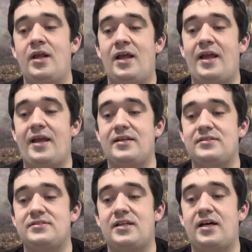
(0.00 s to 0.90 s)

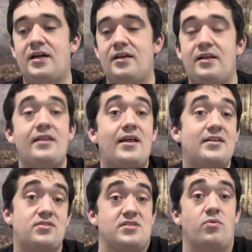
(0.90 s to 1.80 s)
and
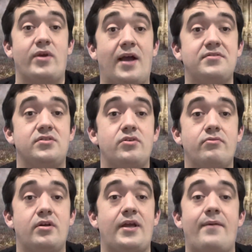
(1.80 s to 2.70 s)
that's all you have to do
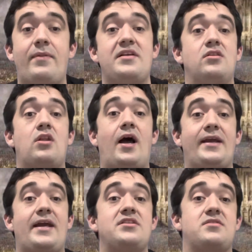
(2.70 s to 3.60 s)
really. And be like
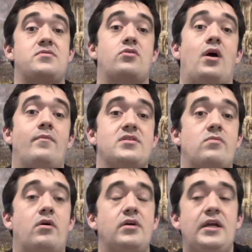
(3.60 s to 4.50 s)
and subscribe as
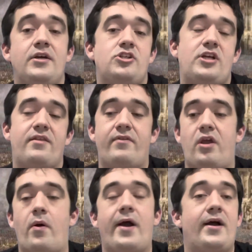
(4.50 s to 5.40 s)
well, share the
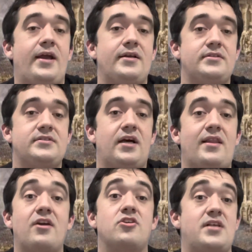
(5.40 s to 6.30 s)
video out, and
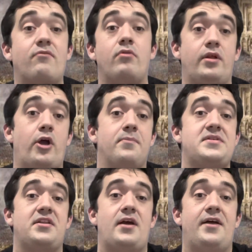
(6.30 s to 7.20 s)
because that really helps
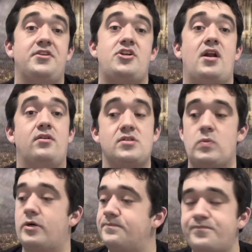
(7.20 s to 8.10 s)
out the channel as
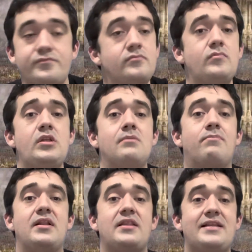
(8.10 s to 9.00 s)
well.
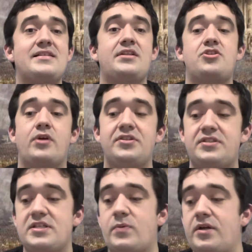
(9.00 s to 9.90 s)
But let's get straight into
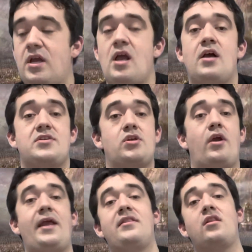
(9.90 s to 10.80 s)
this one. So
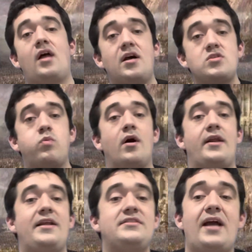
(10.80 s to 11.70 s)
in the last one,
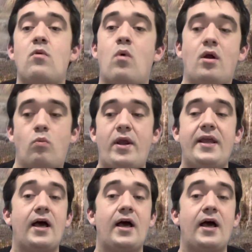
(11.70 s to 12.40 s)
in day 1, we